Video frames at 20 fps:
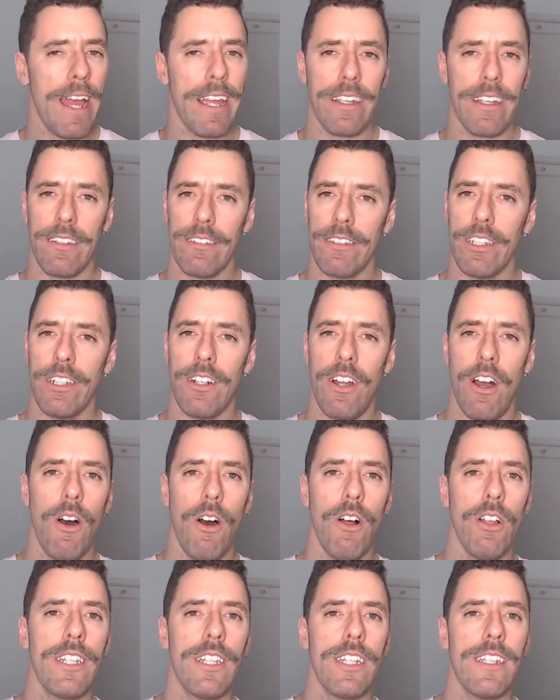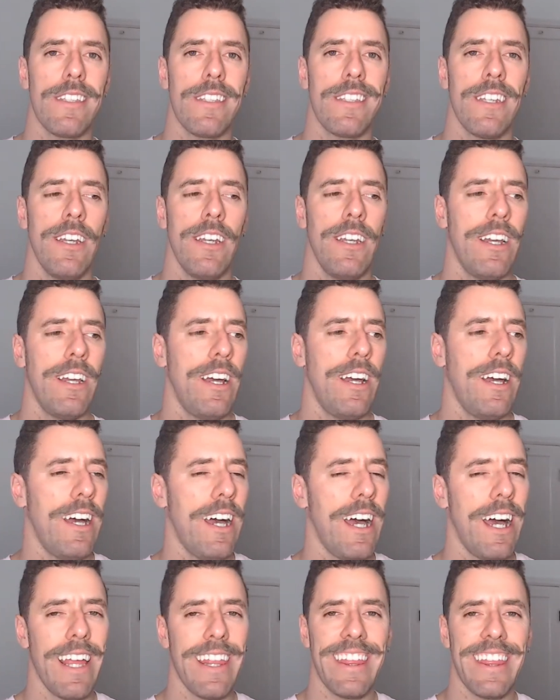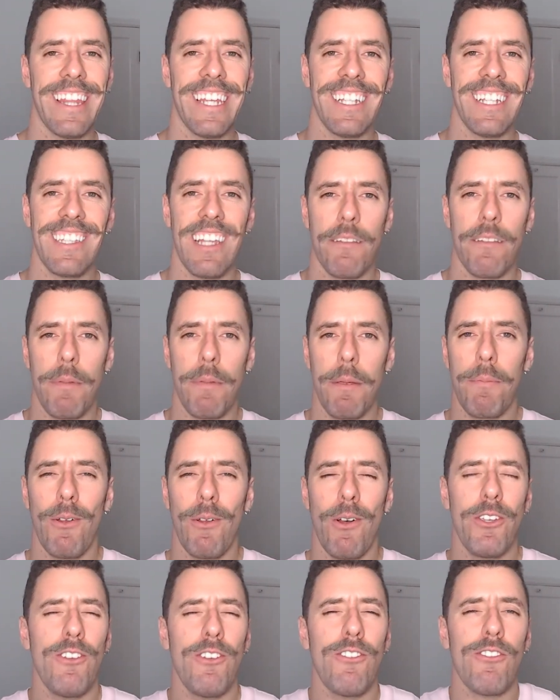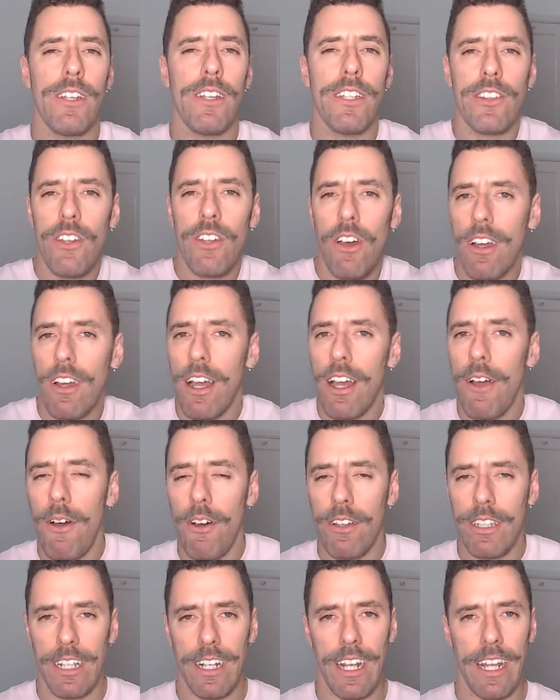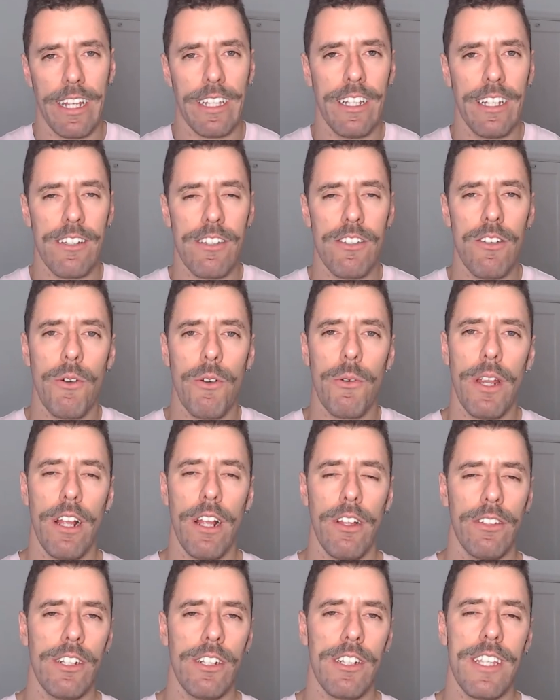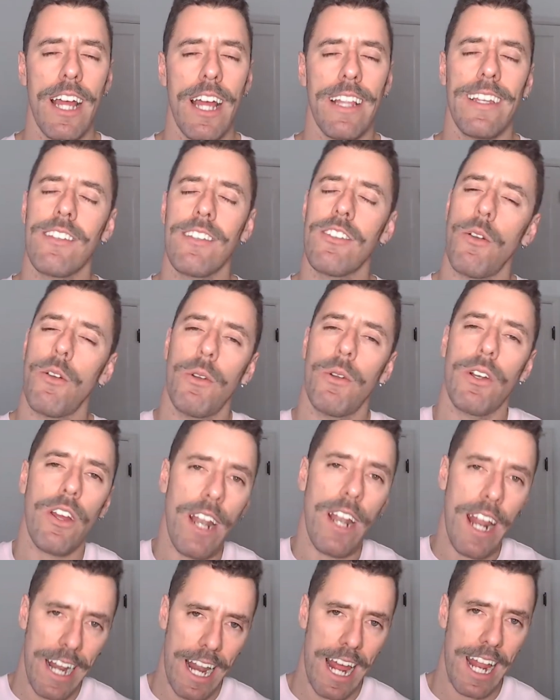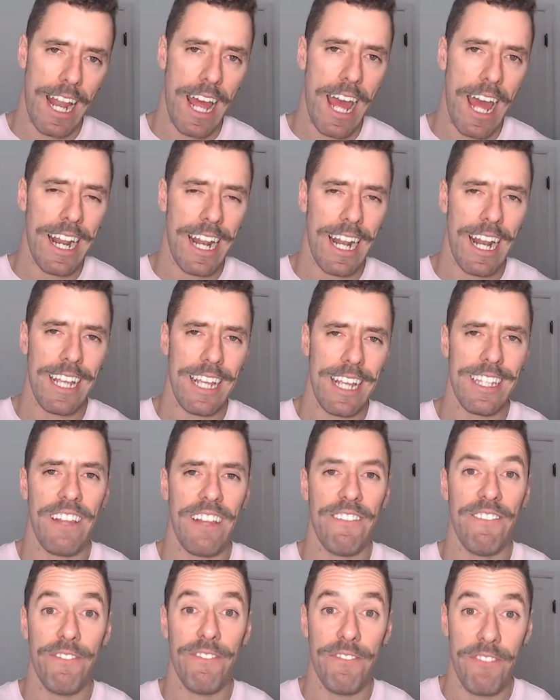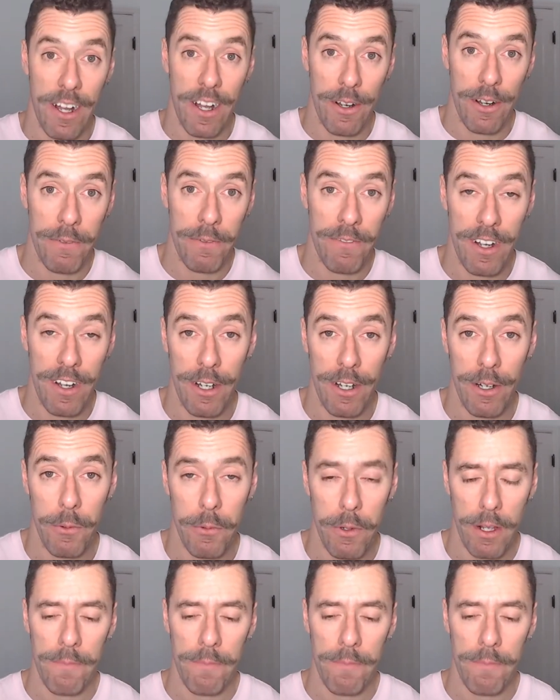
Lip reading: You know, all these things that people usually talk about and like there's no real understanding. So we're gonna analyze that very, very well.